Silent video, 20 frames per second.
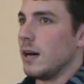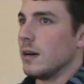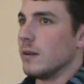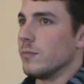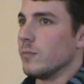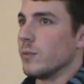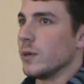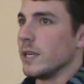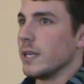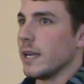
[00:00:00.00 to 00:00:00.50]

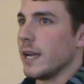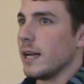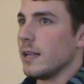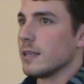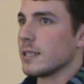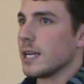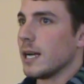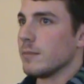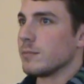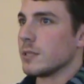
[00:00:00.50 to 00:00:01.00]
Um, we
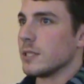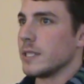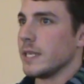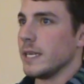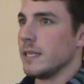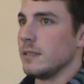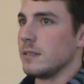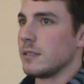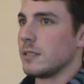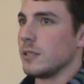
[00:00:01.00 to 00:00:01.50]

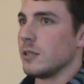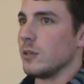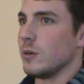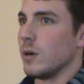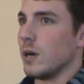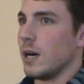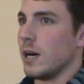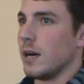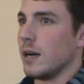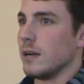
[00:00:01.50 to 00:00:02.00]
helicoptered
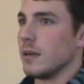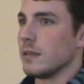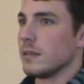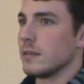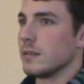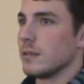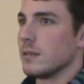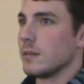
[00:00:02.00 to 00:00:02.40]
into uh,